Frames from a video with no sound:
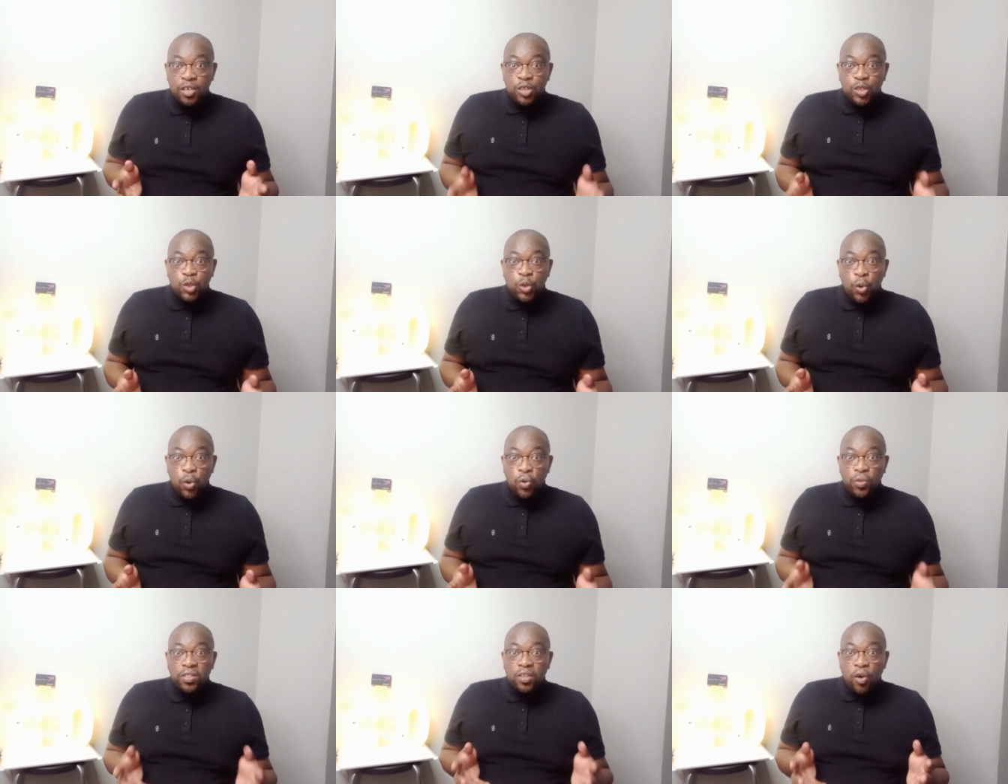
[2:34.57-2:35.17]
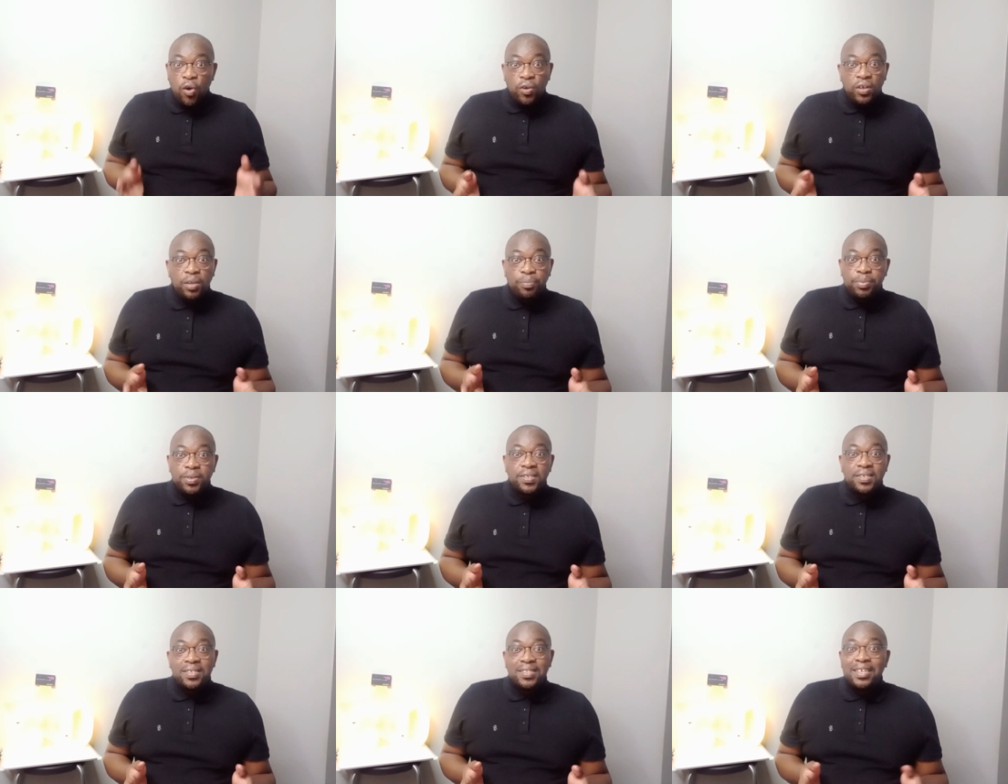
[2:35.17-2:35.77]
So the only
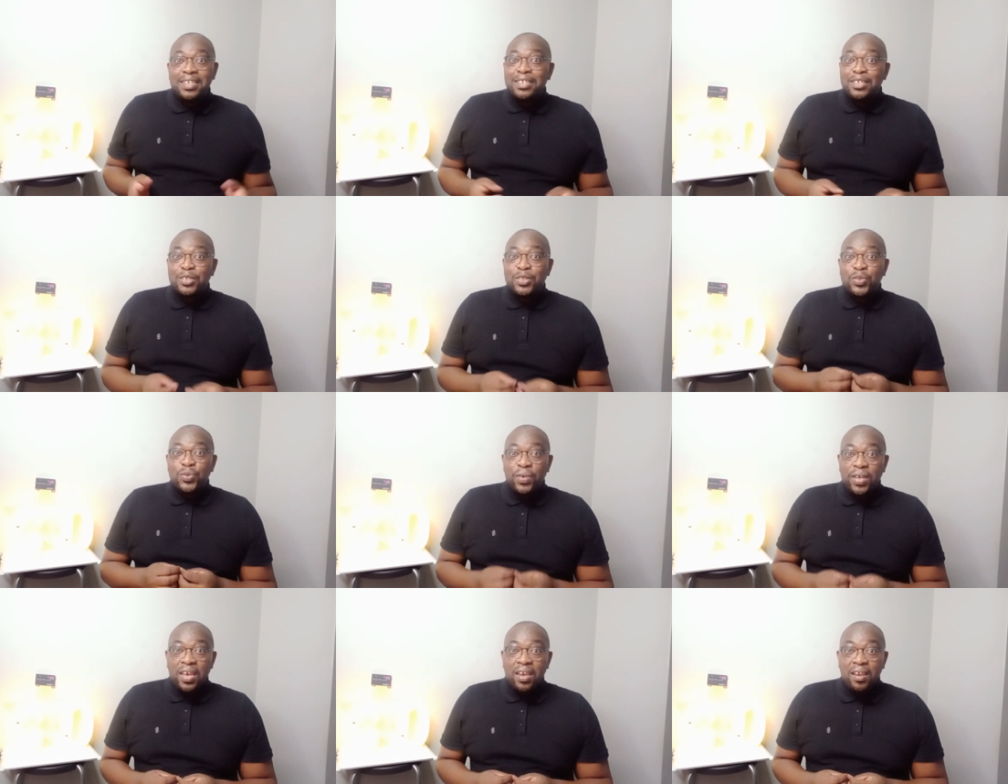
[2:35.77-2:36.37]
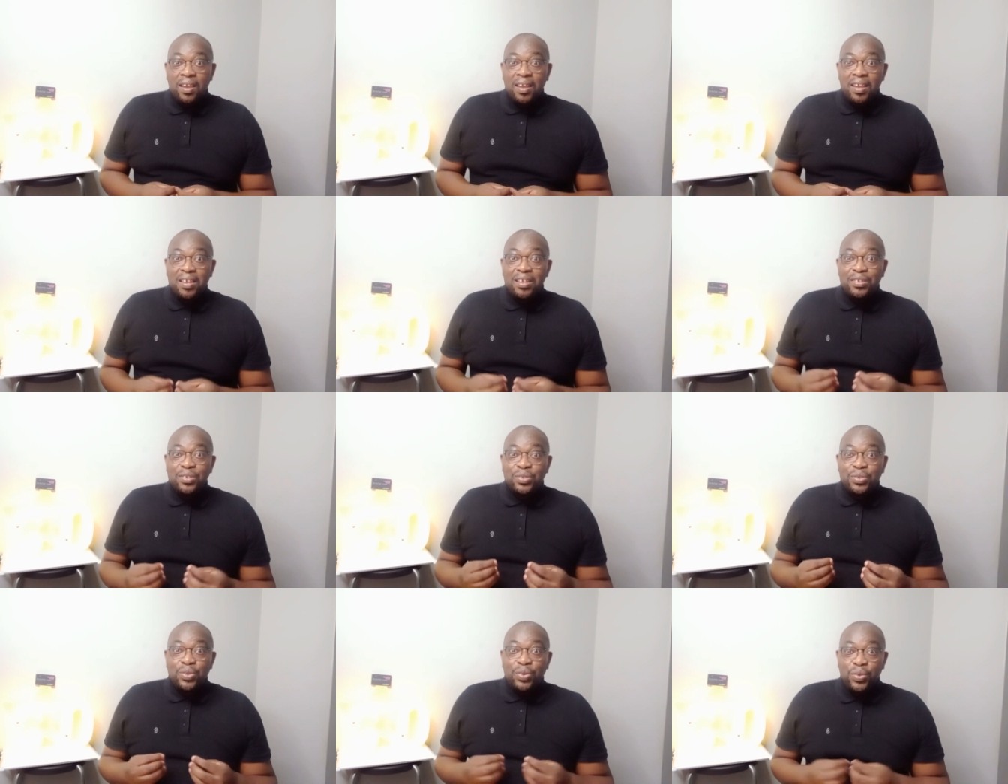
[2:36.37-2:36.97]
person that needs to care
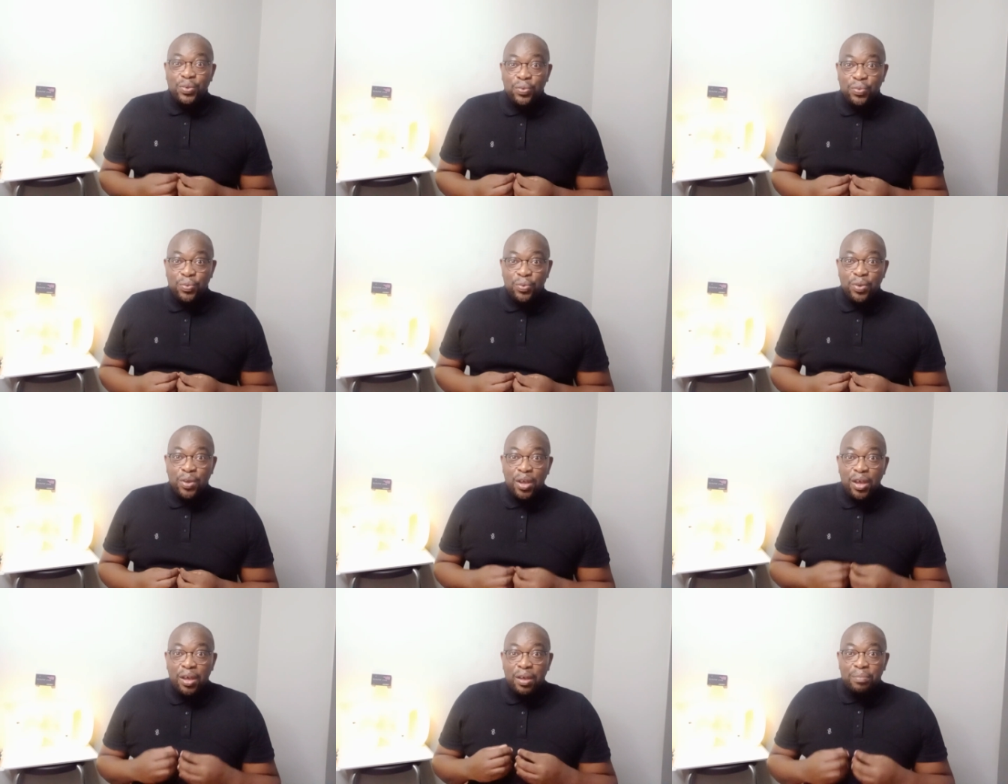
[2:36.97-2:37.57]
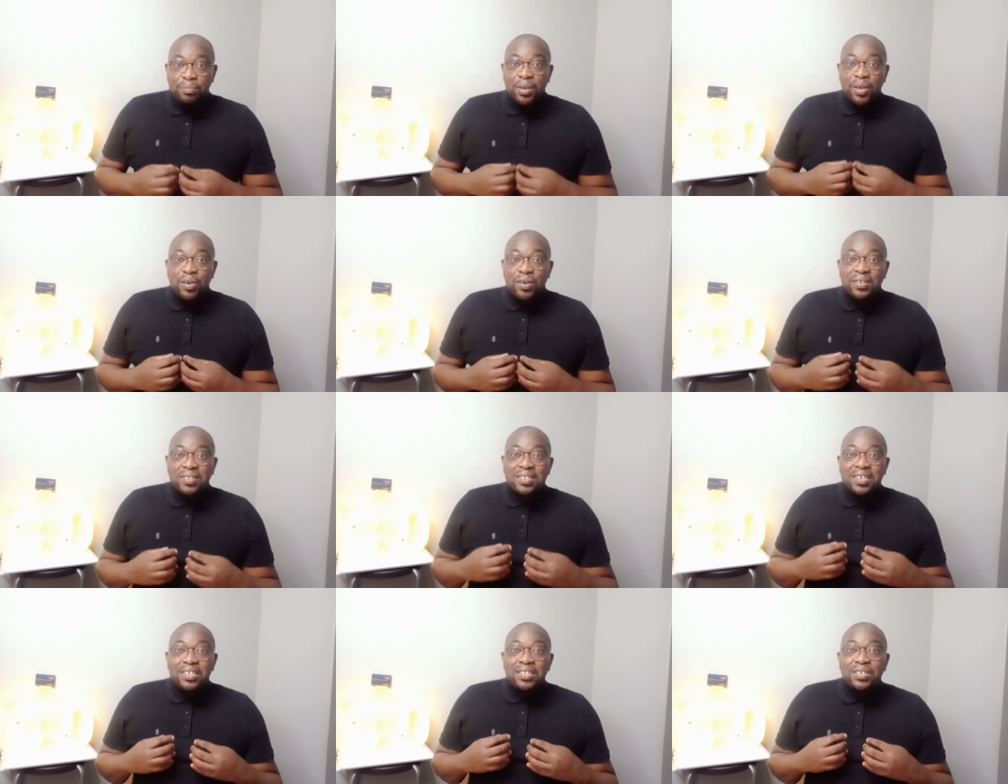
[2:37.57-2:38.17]
is you
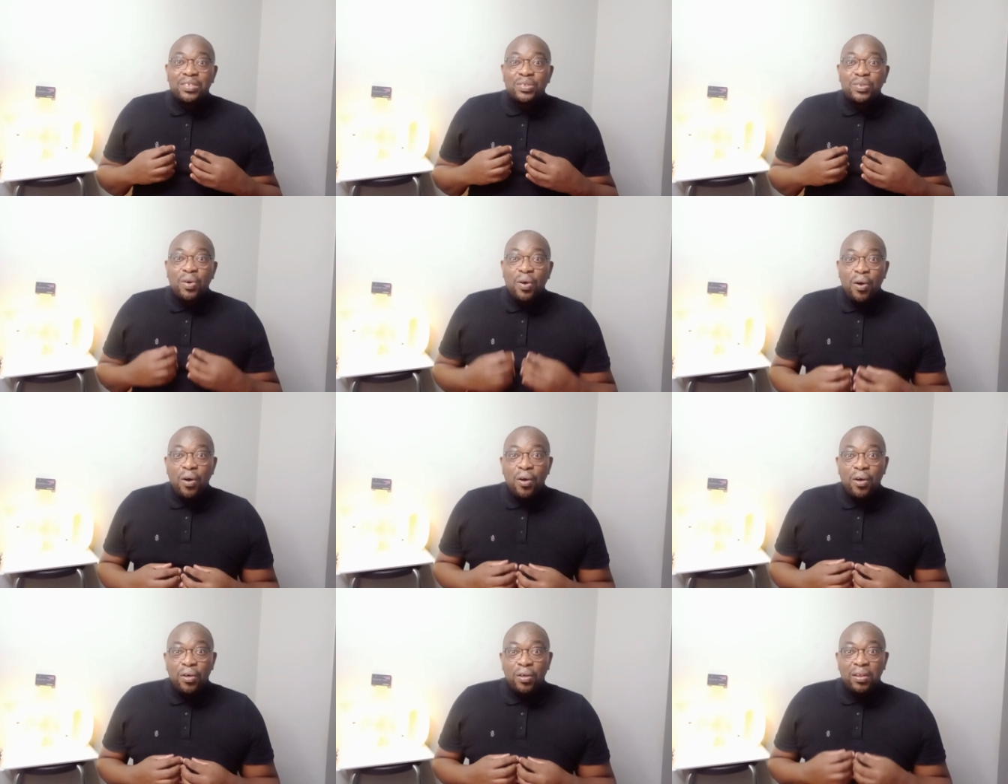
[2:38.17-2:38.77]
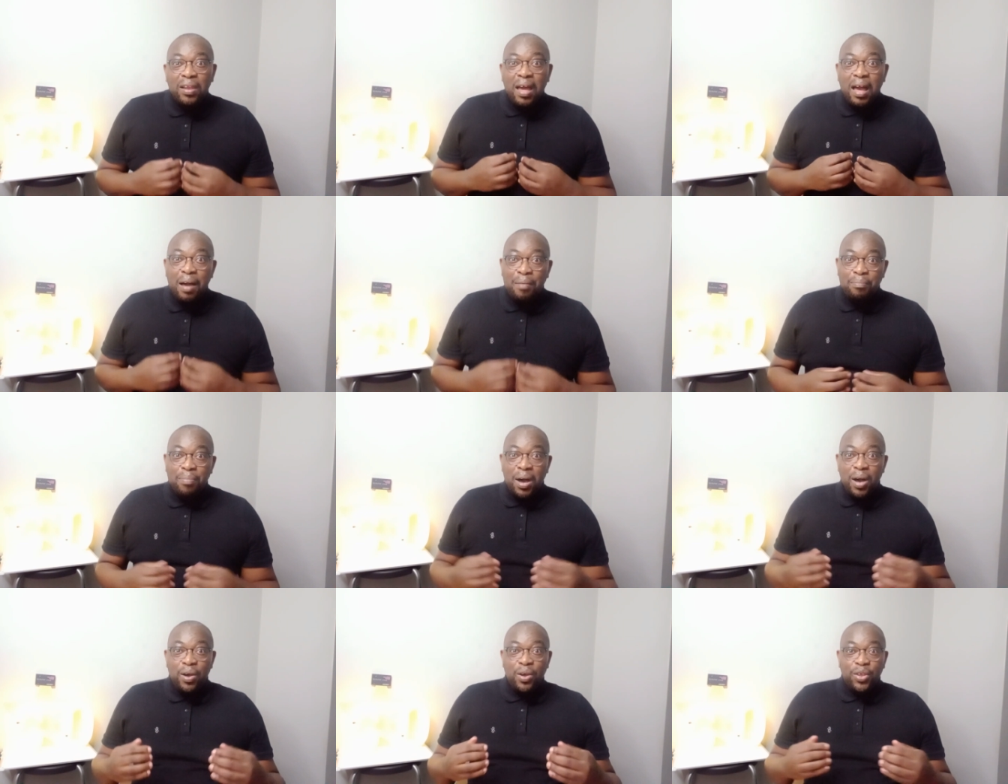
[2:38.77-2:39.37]
because it is all
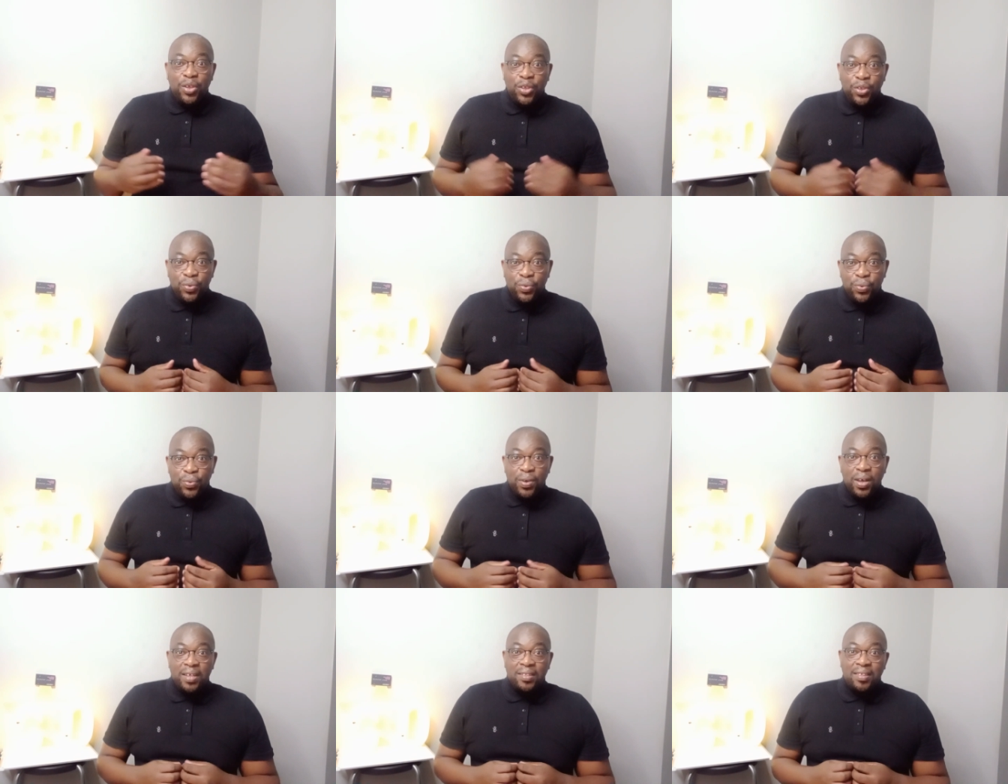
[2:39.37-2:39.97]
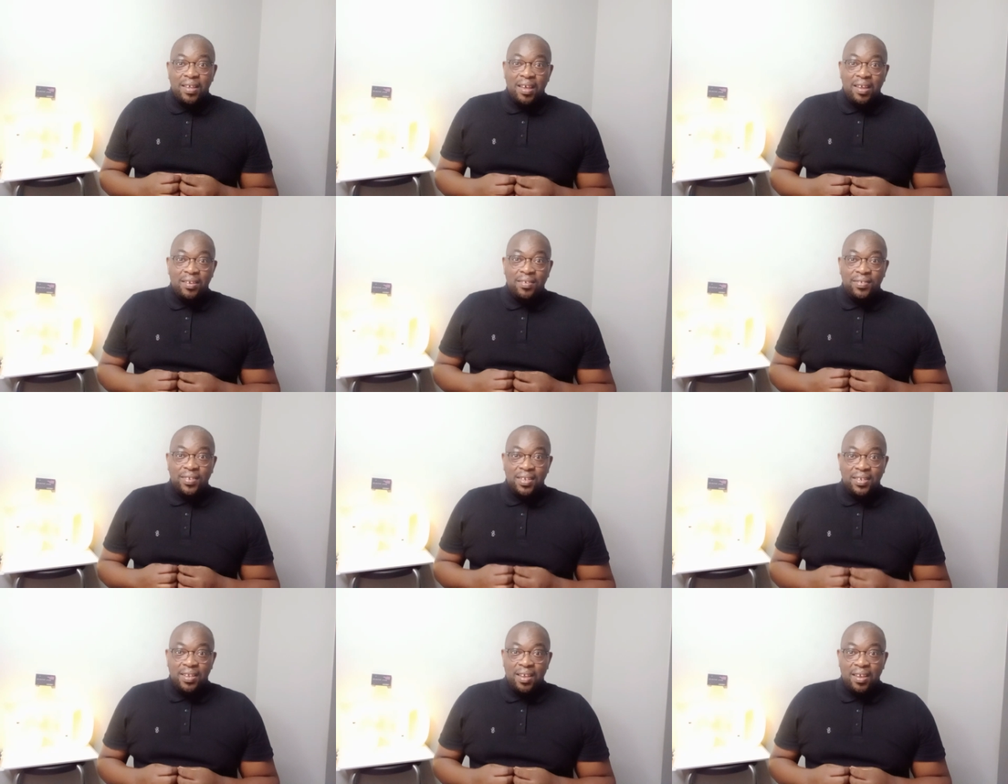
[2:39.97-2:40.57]
about you at the end
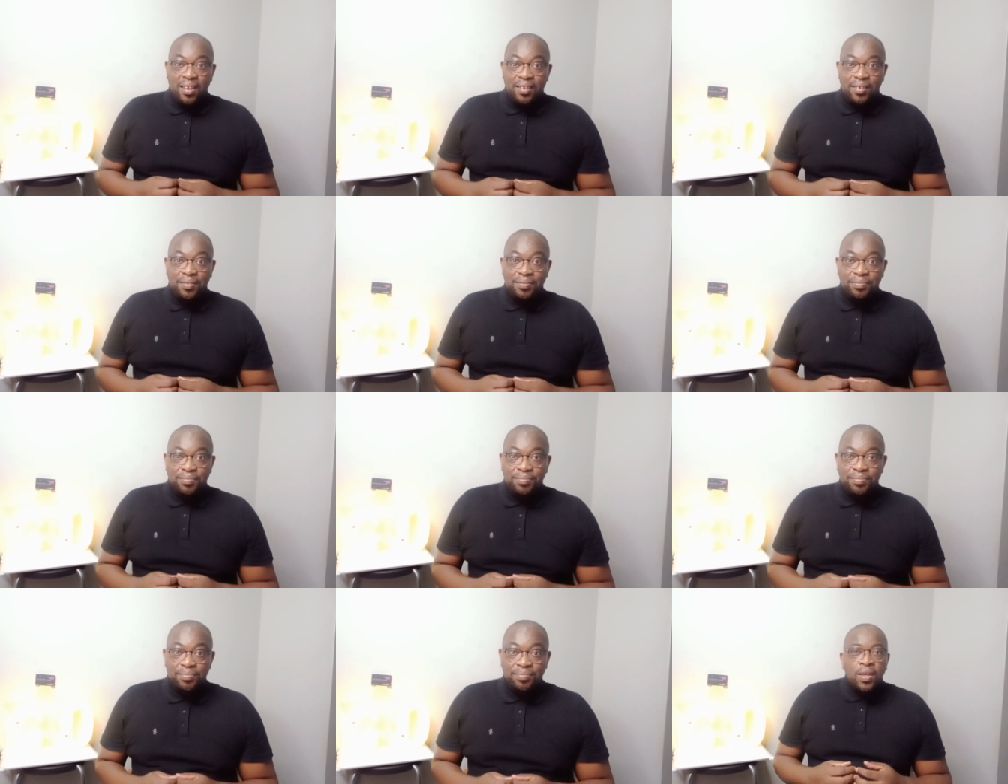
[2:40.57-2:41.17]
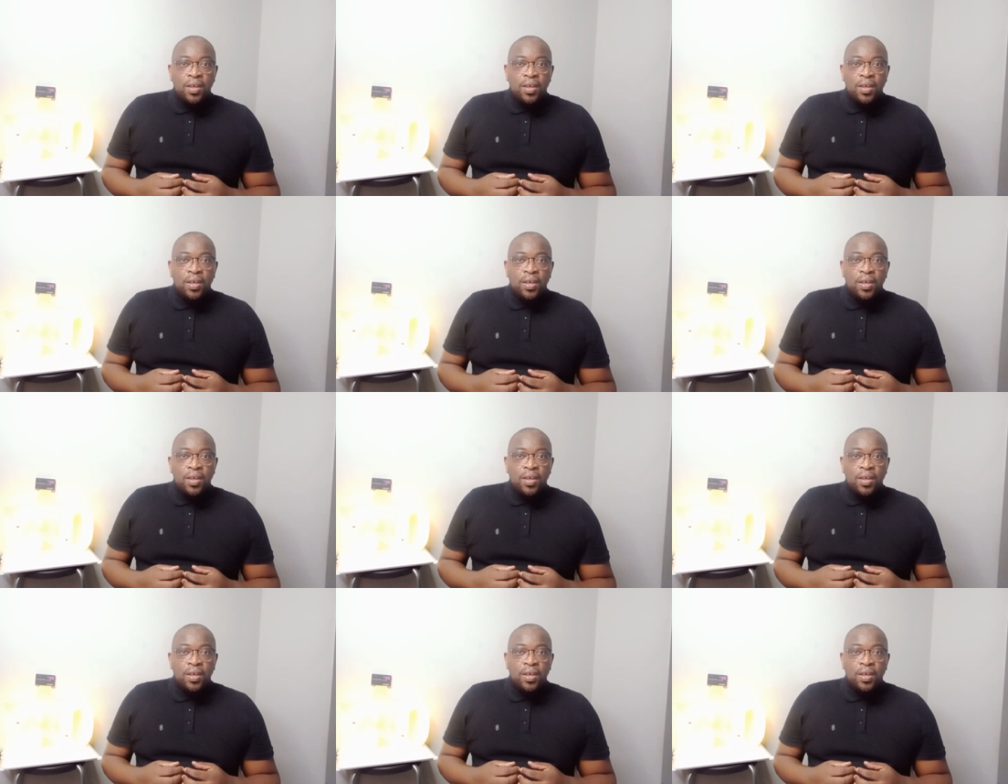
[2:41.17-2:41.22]
of the day.